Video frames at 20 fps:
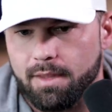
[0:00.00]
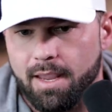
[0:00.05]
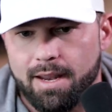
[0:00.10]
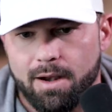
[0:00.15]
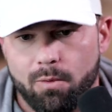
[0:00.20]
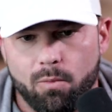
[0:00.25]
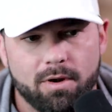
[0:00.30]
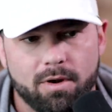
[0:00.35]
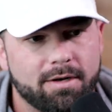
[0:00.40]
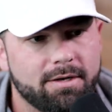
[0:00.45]

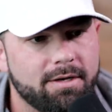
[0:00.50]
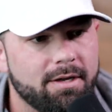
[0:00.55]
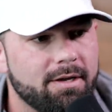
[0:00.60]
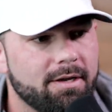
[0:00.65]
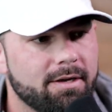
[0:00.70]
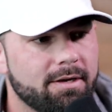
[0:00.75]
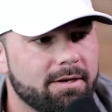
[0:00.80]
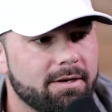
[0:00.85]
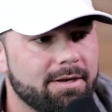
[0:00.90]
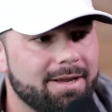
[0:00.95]
And I wanted
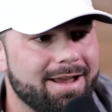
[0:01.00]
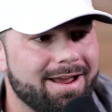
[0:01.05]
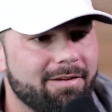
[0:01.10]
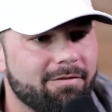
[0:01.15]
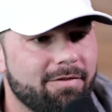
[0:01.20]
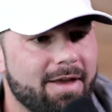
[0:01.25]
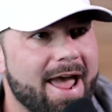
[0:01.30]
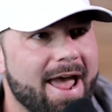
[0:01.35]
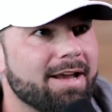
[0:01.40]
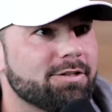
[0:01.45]
to kind
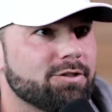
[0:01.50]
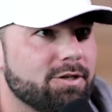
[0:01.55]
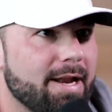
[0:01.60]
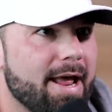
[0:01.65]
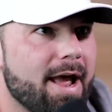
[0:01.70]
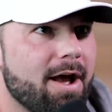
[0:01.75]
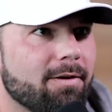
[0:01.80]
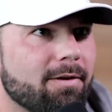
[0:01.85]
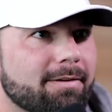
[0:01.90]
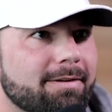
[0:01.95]
of hash it
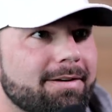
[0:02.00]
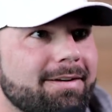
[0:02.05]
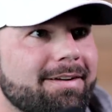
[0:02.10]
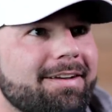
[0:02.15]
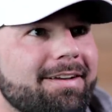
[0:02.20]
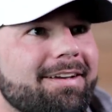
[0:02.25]
out,